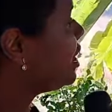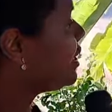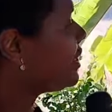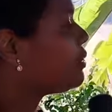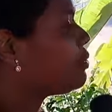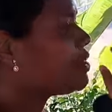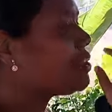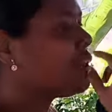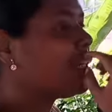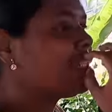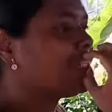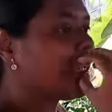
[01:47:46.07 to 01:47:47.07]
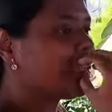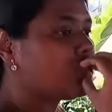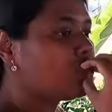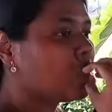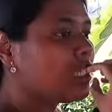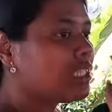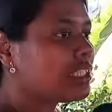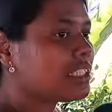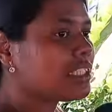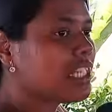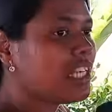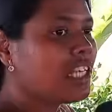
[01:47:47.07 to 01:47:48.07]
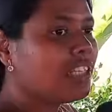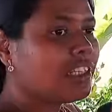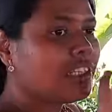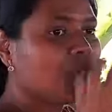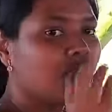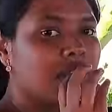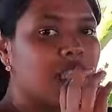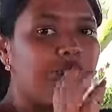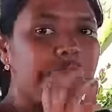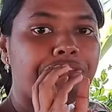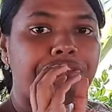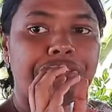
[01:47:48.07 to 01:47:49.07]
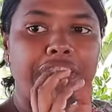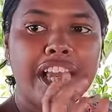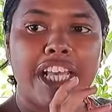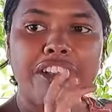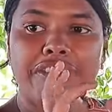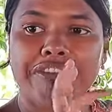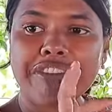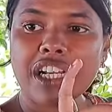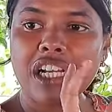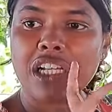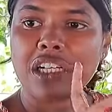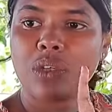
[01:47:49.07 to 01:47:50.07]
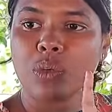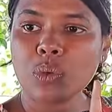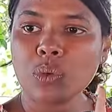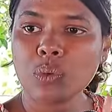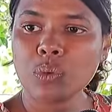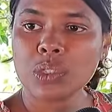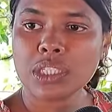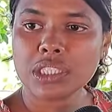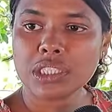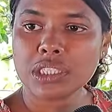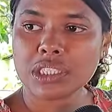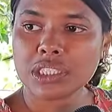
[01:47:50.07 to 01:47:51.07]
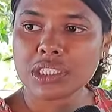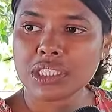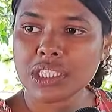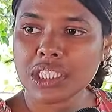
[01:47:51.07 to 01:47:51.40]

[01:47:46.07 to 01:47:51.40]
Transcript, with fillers: it was not just words, those are faith filled words.